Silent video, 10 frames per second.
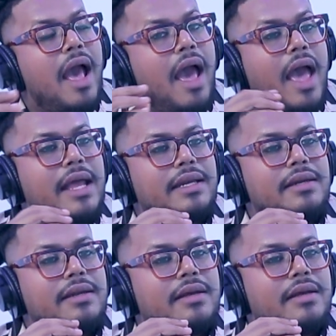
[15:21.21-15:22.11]

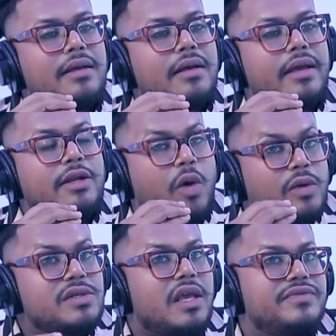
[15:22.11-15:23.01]
and it
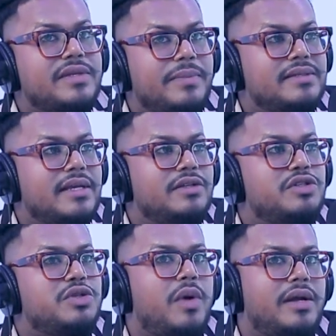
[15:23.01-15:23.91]
also gives a message
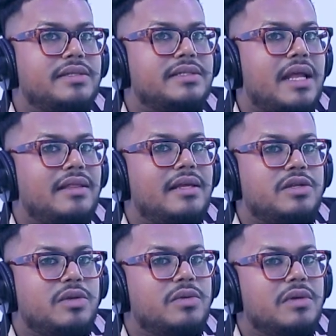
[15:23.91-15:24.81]
to understand that
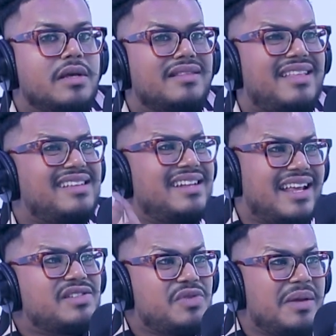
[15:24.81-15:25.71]
there's an
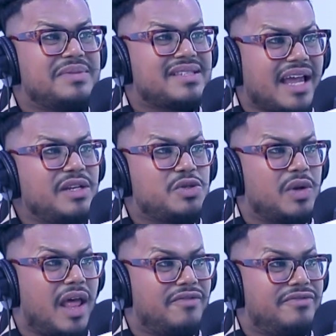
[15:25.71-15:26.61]
extreme side to
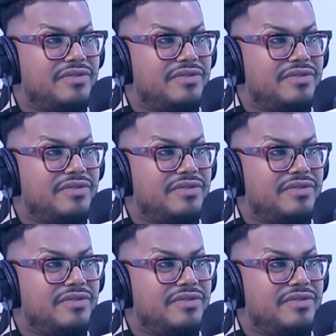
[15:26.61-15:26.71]
love,